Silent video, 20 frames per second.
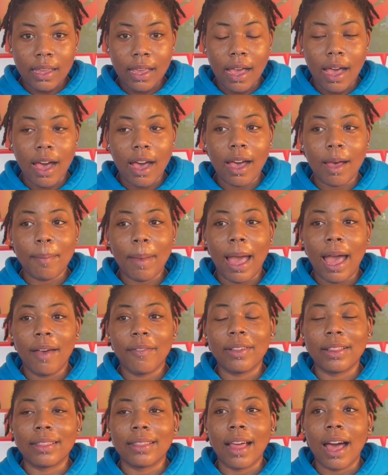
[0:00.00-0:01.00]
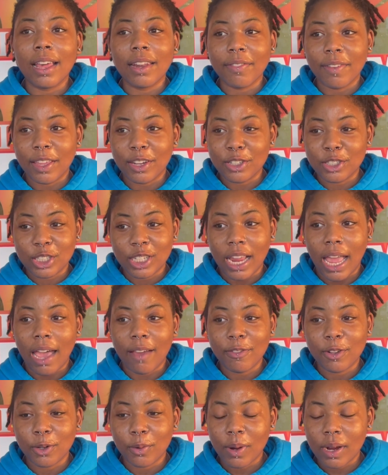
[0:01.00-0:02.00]
I have a lot of energy
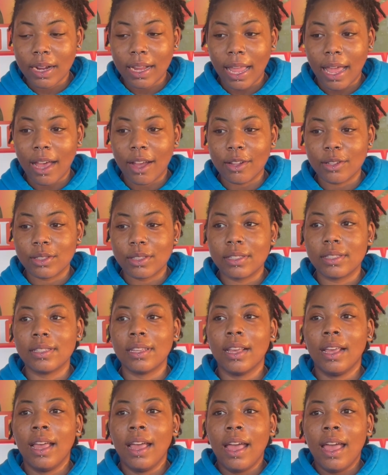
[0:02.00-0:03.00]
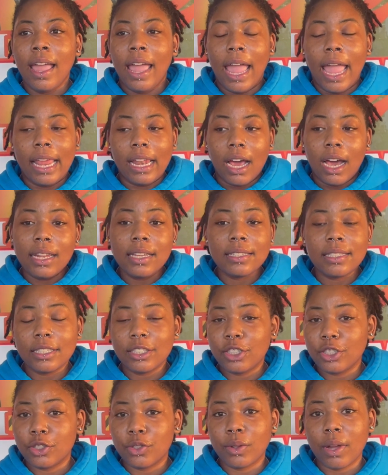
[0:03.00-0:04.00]
after workouts, and
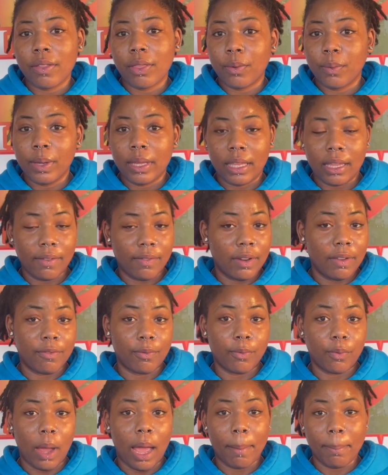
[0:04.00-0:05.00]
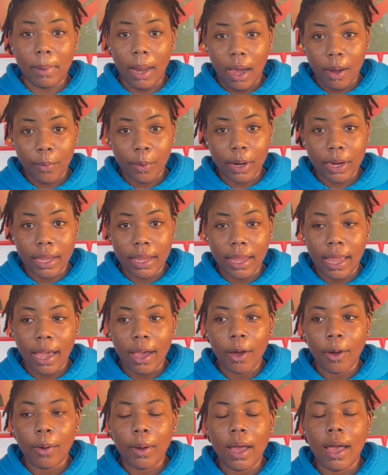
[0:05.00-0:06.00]
honestly, just throughout the week, even if I'm not working
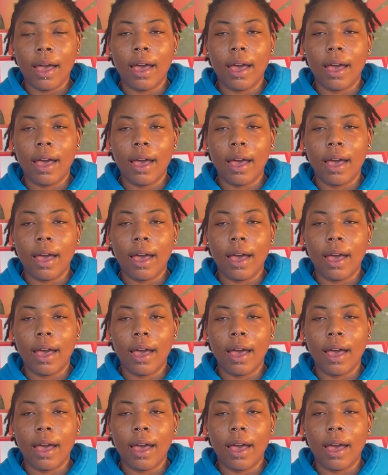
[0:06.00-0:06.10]
out,